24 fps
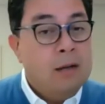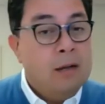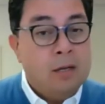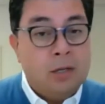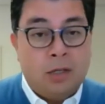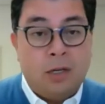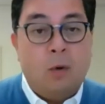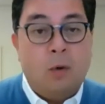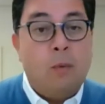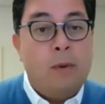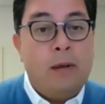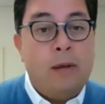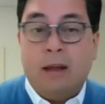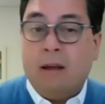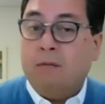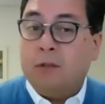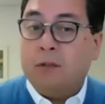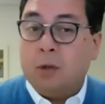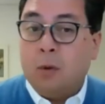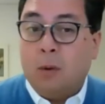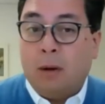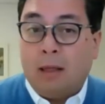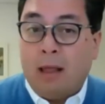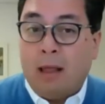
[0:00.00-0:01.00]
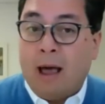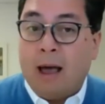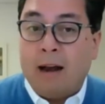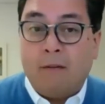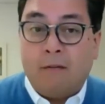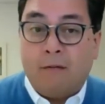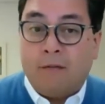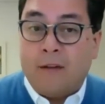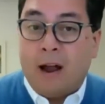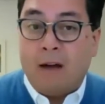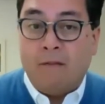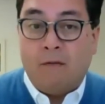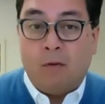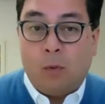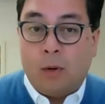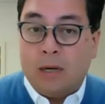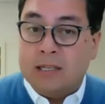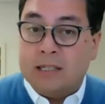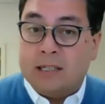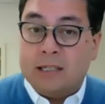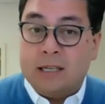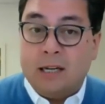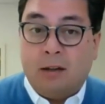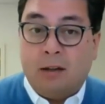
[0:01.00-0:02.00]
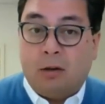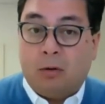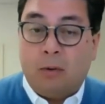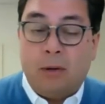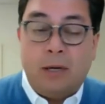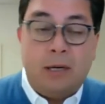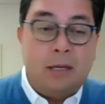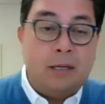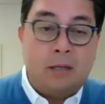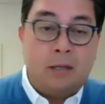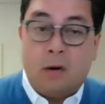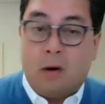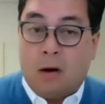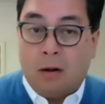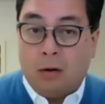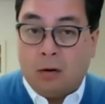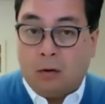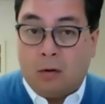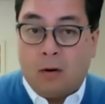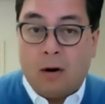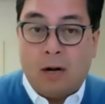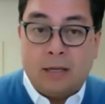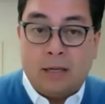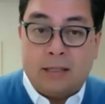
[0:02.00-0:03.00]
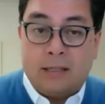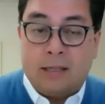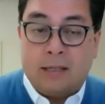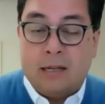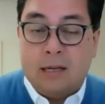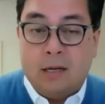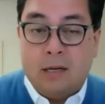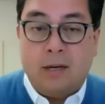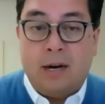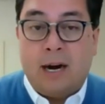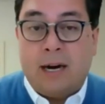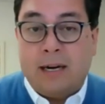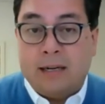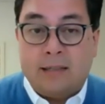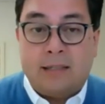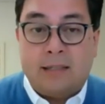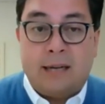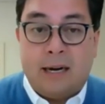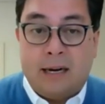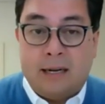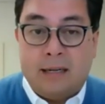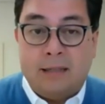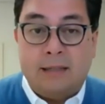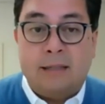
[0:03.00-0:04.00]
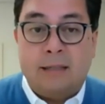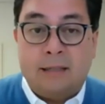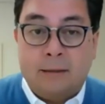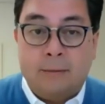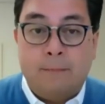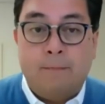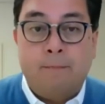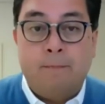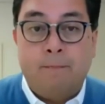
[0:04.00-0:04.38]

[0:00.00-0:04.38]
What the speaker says: So we give to a lot of 501c3s all across the United States.